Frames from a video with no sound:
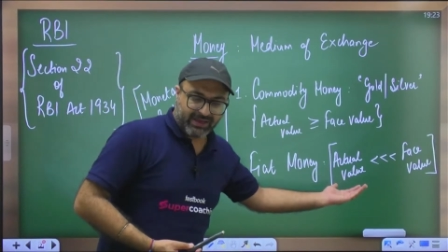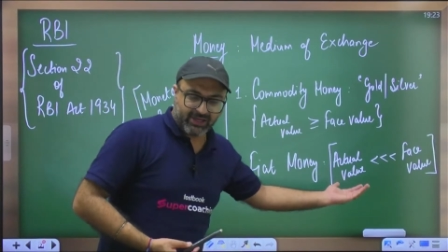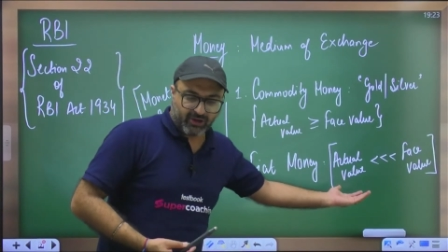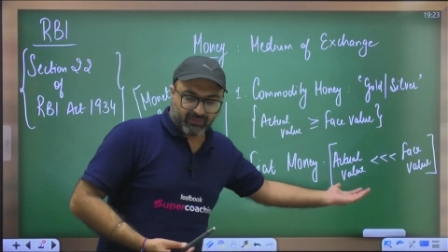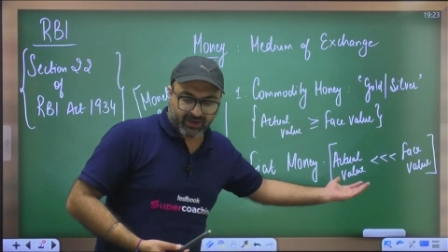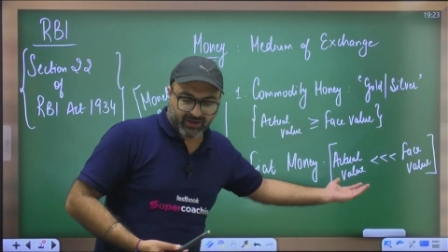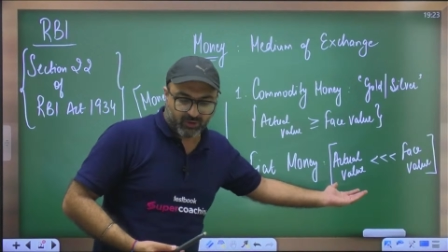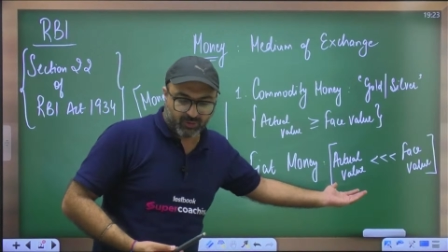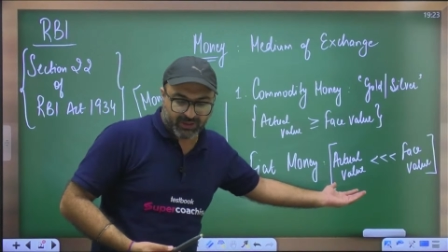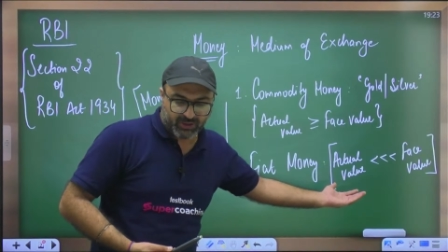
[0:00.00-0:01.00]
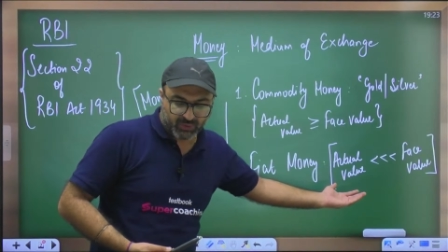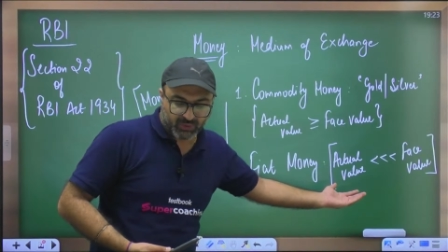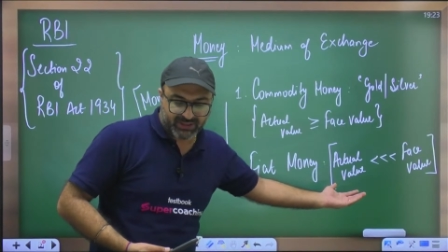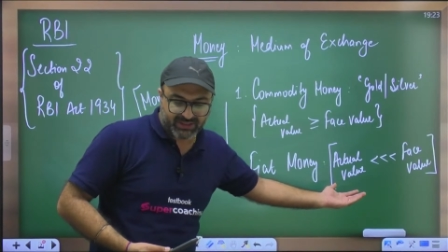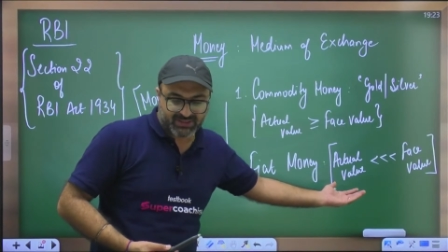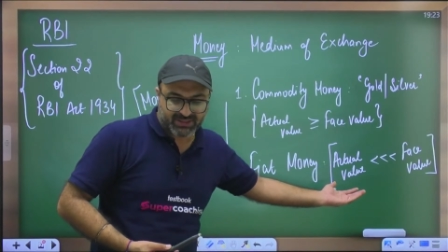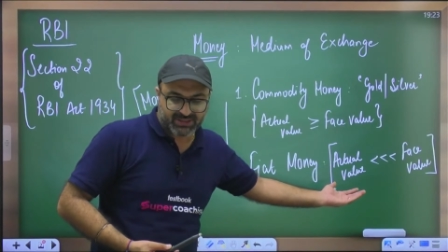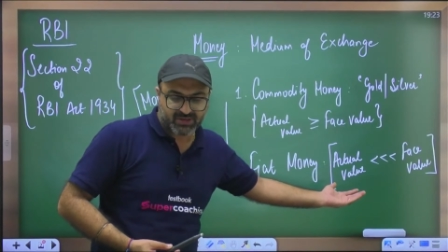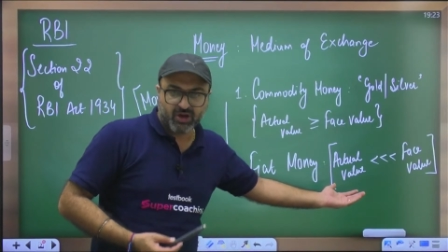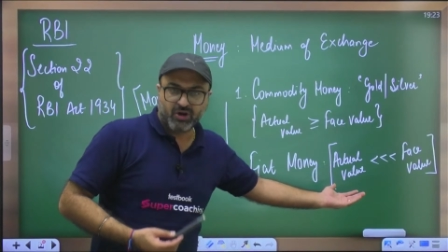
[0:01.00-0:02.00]
of 100 rupee note is just
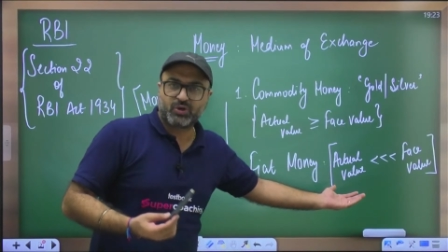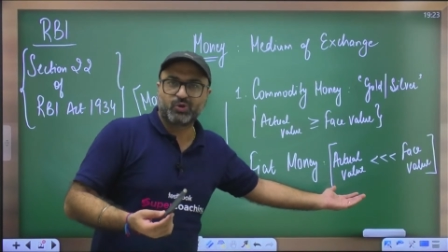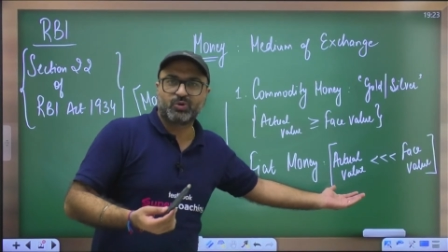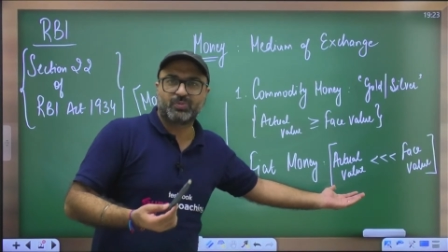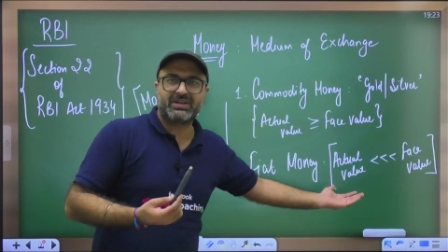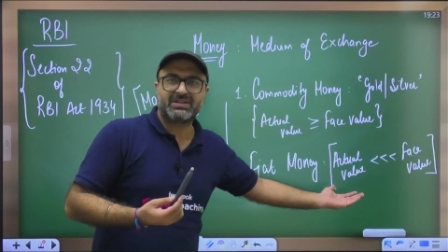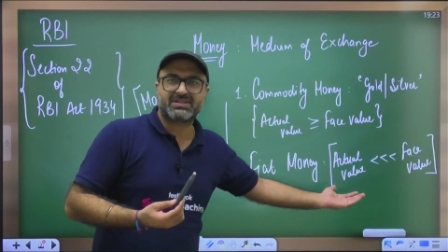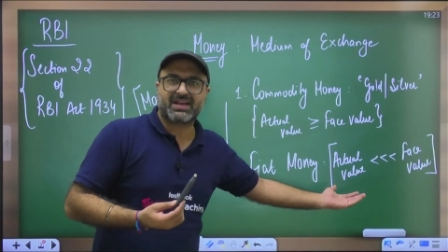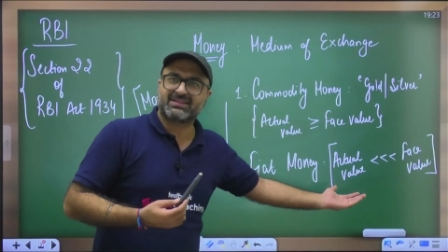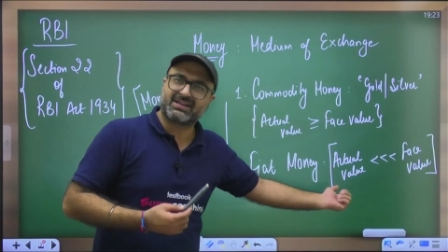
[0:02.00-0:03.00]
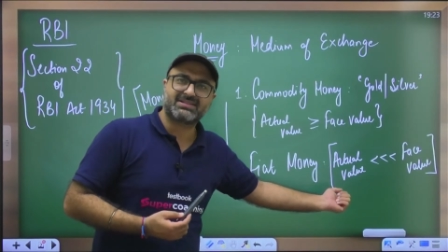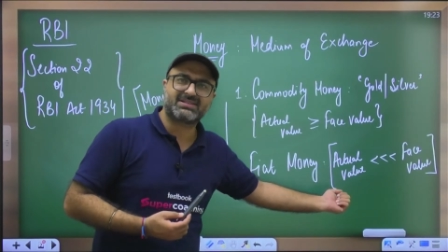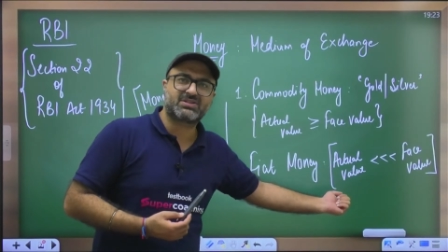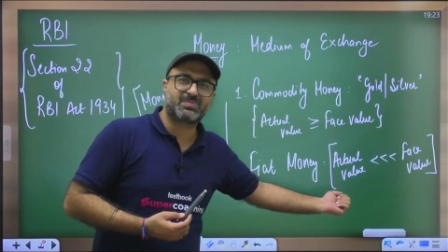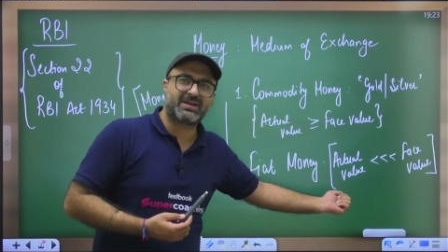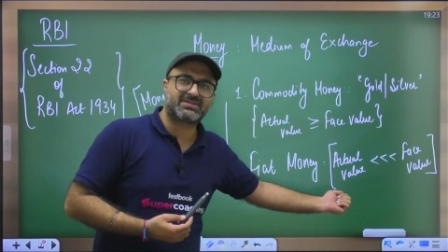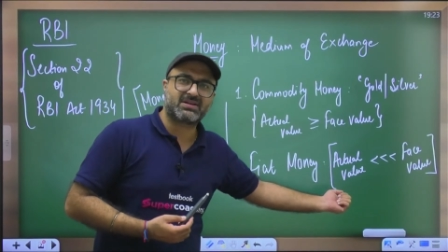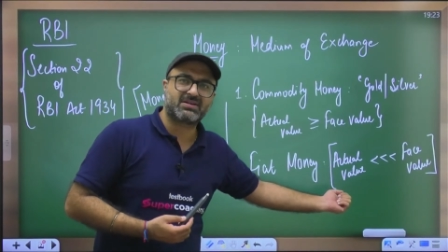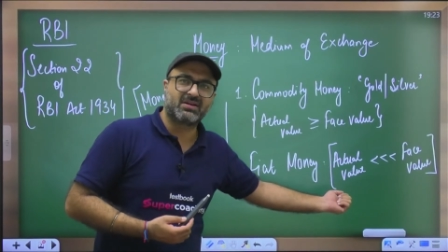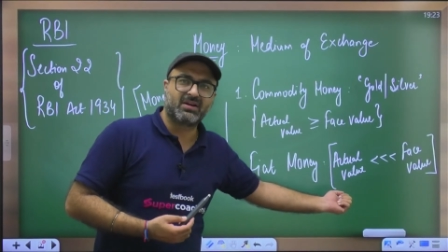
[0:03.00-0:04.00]
2 rupees and 36 paisa,
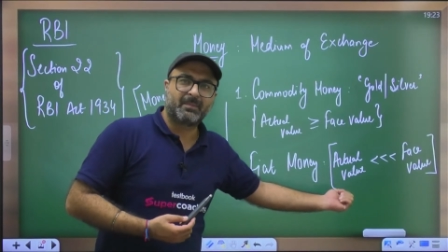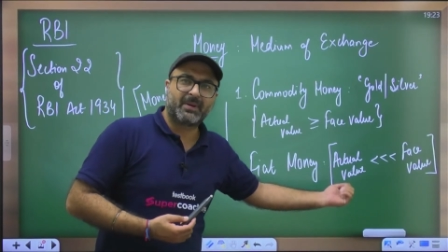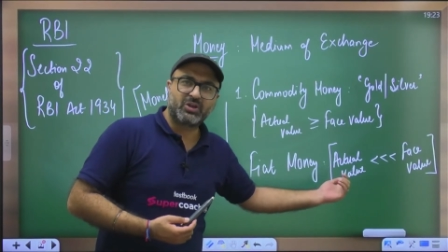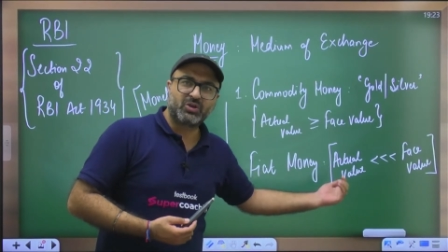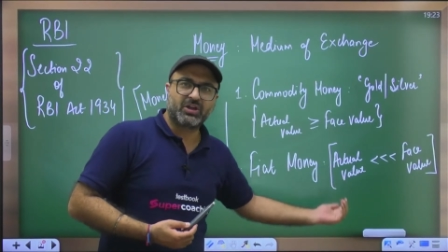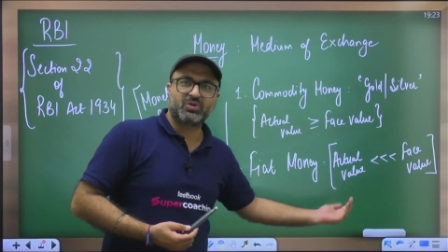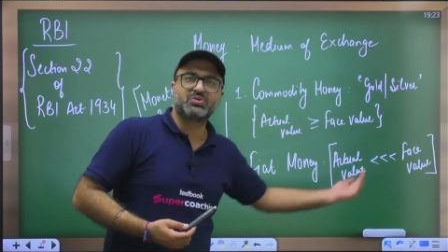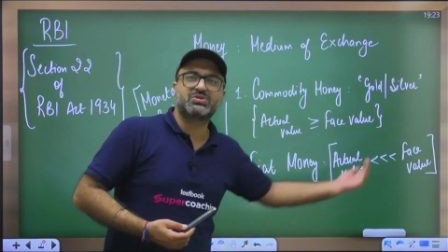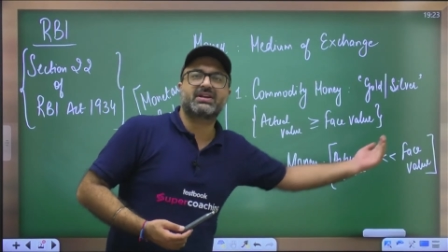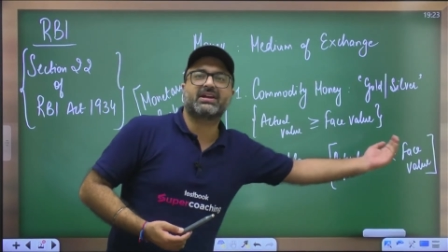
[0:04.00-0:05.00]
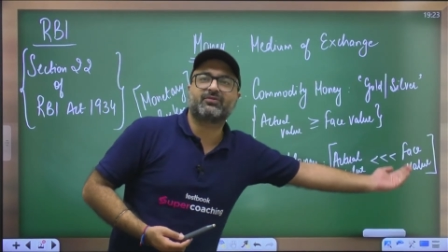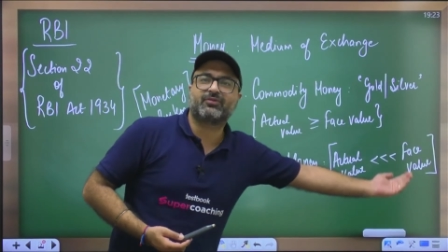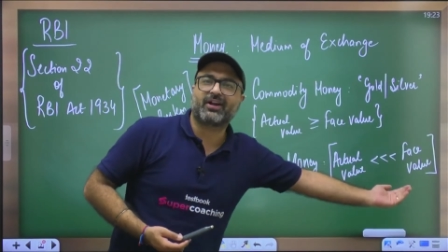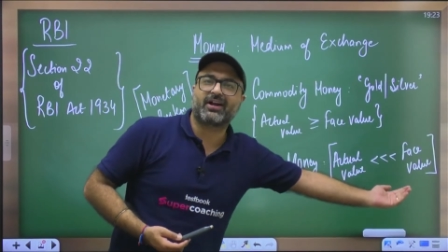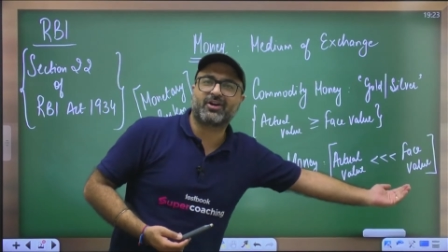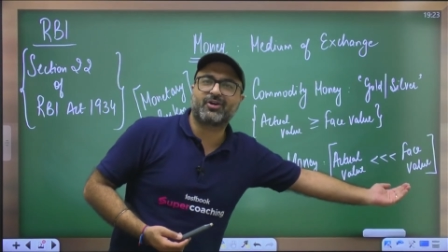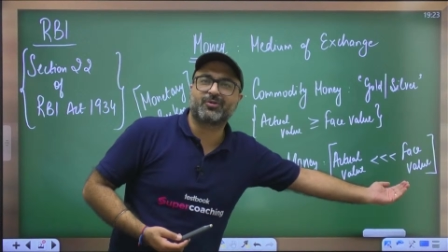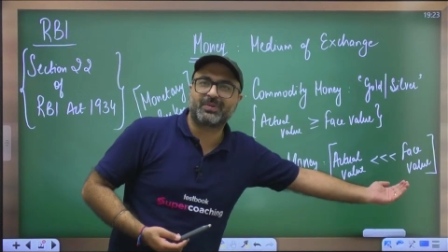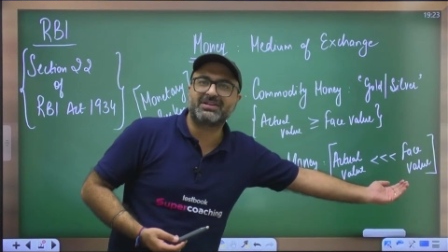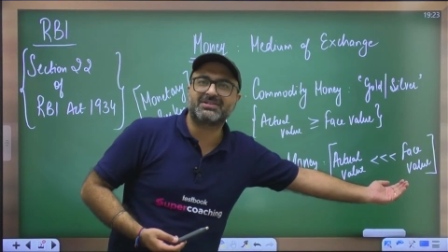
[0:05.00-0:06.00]
but you are using it for 100
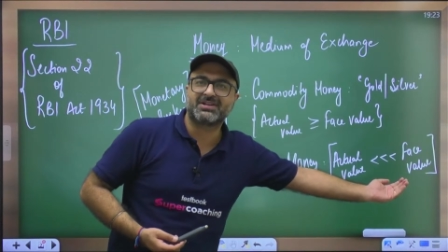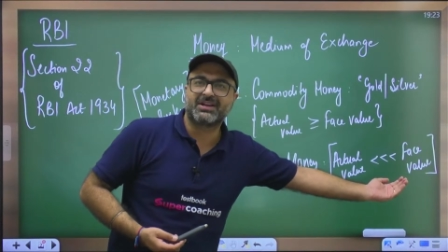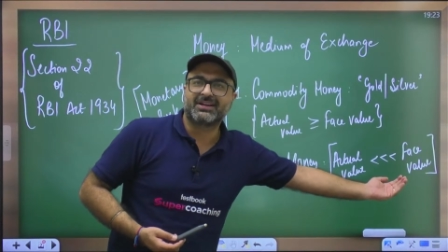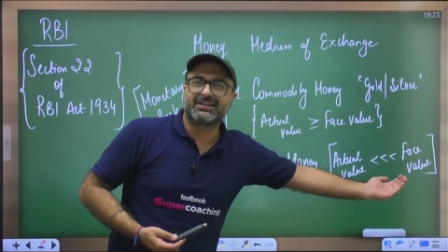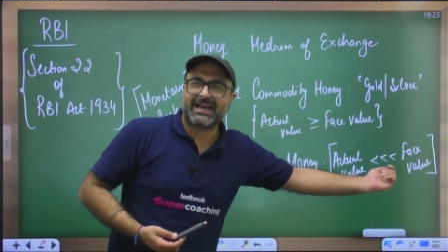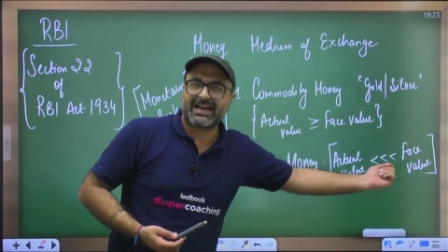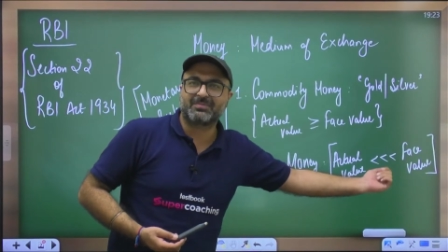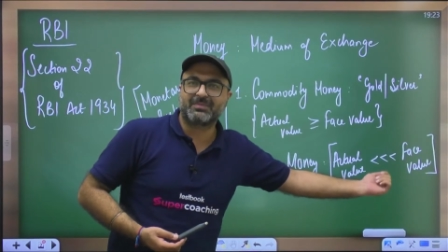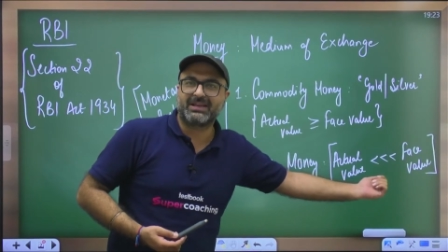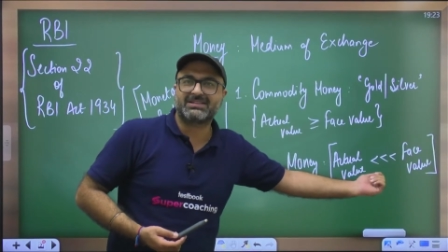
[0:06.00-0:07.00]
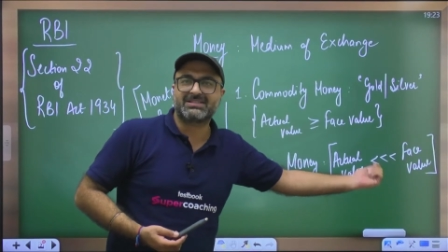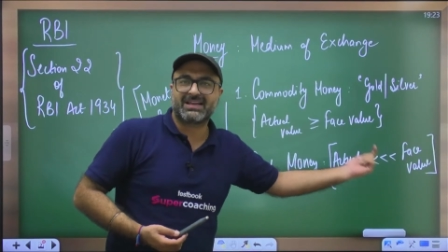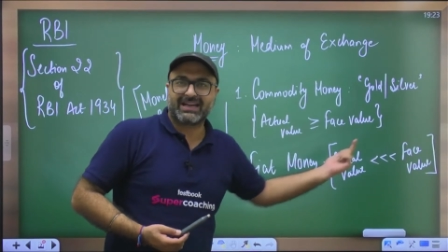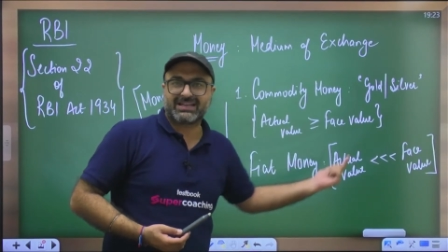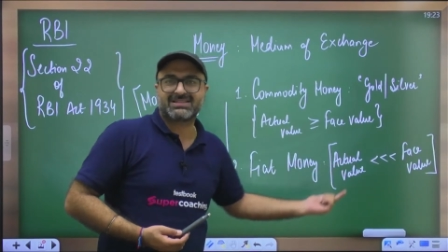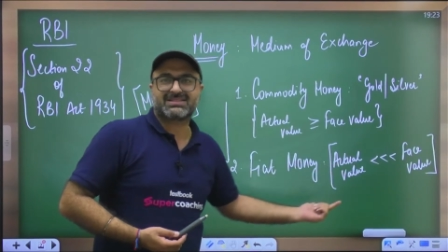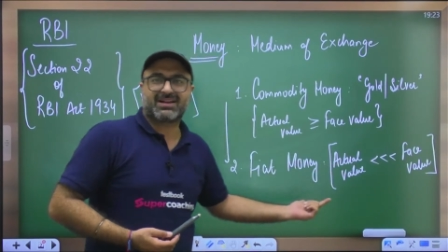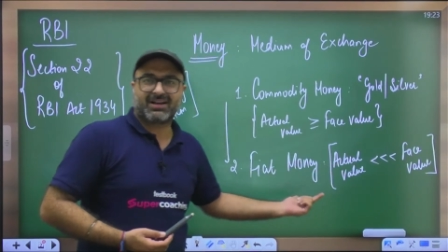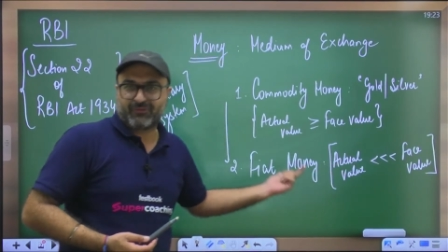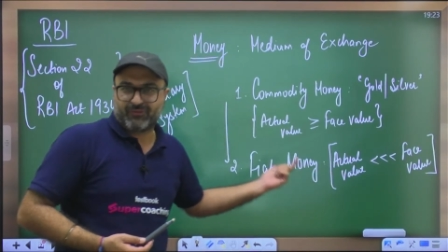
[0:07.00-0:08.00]
rupees. That means it is a
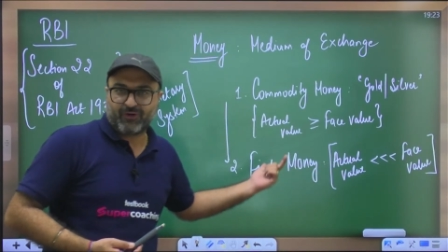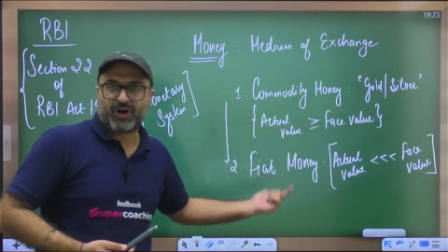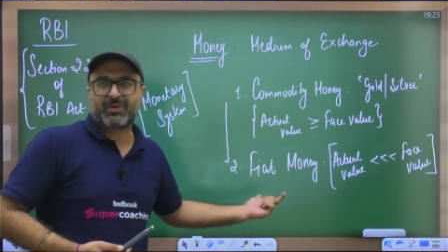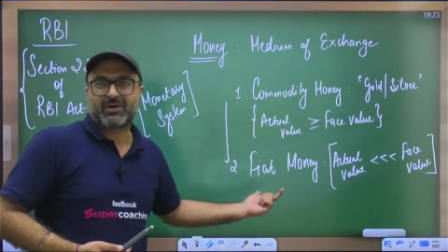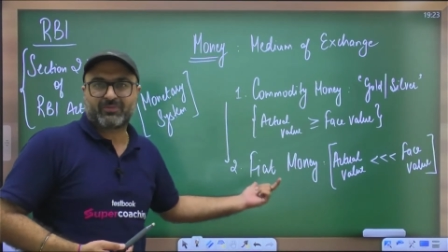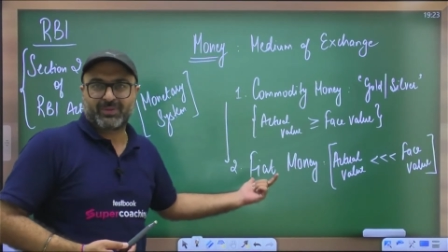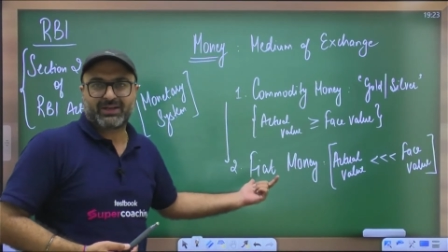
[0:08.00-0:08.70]
form of money